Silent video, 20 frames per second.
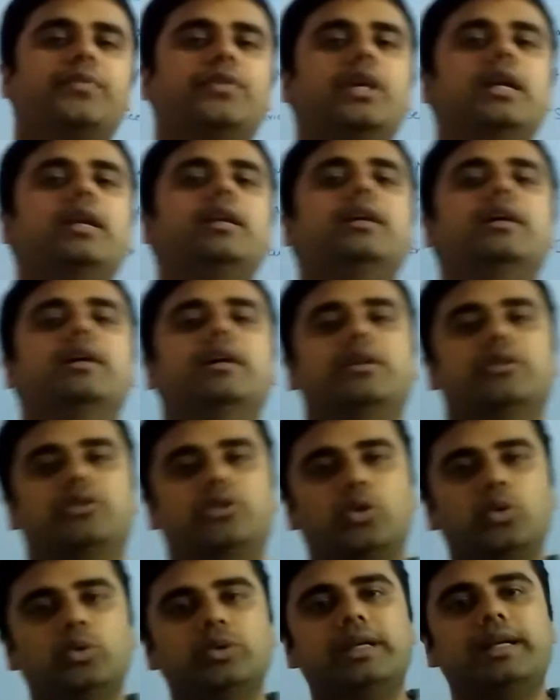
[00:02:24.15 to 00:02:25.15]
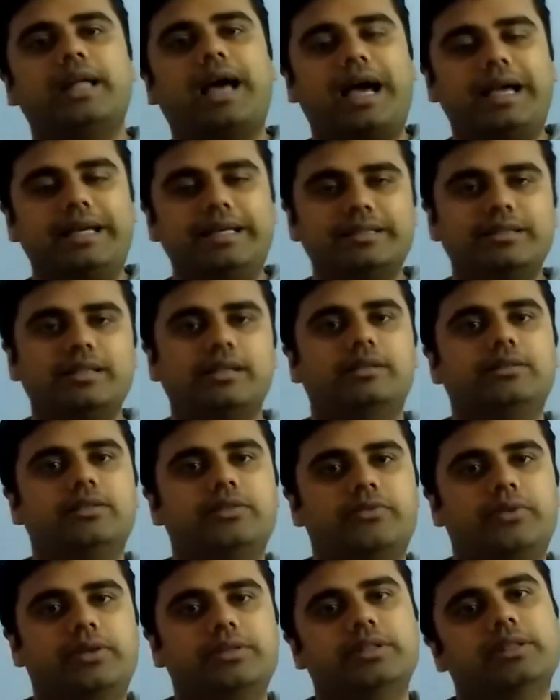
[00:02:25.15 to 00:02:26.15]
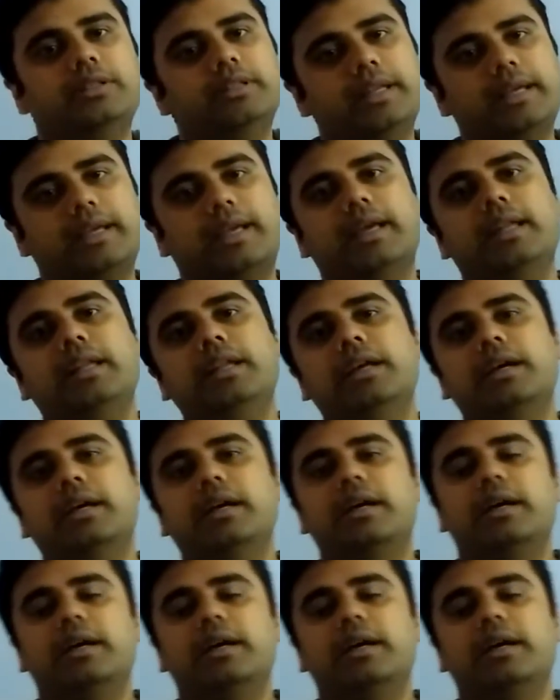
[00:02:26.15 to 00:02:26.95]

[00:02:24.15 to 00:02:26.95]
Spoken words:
Then through that ISD registration they can